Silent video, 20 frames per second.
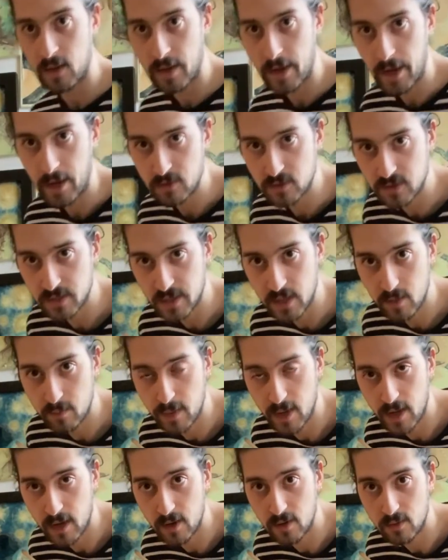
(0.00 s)
I'd say
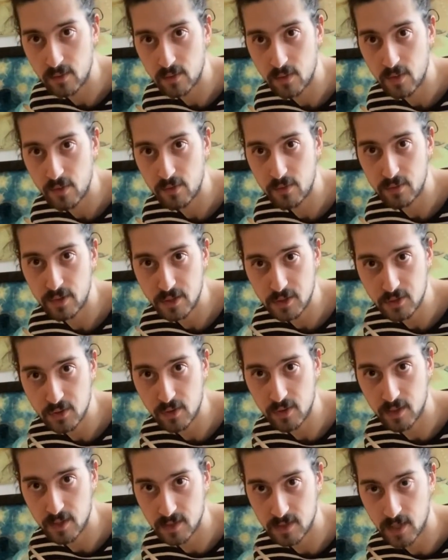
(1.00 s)
about 3
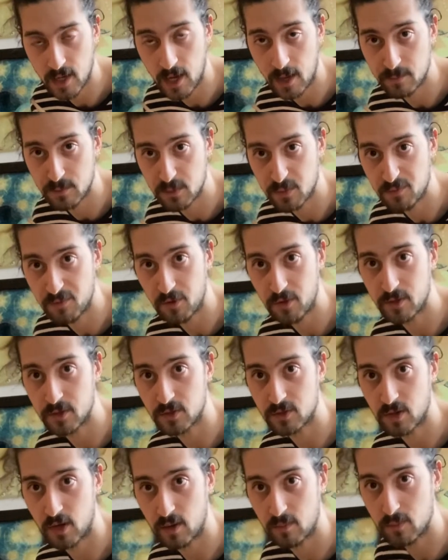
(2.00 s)
trillion times before you
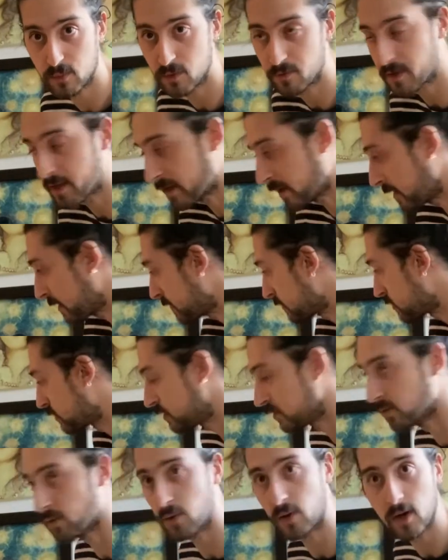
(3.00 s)
start moving it
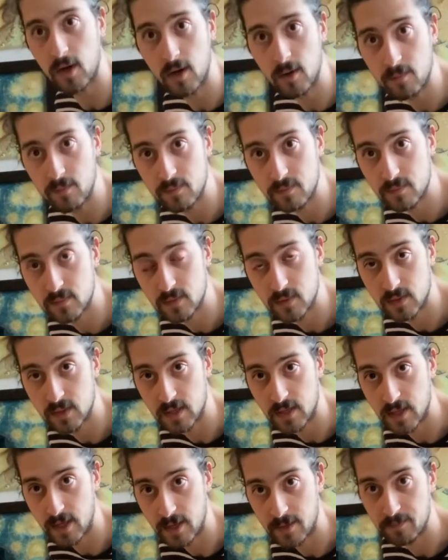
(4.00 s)
to the
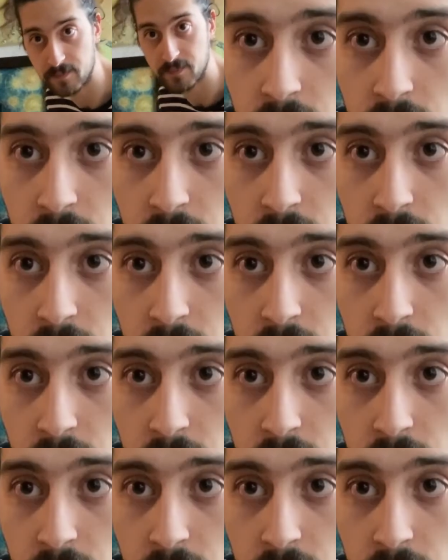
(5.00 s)
kit.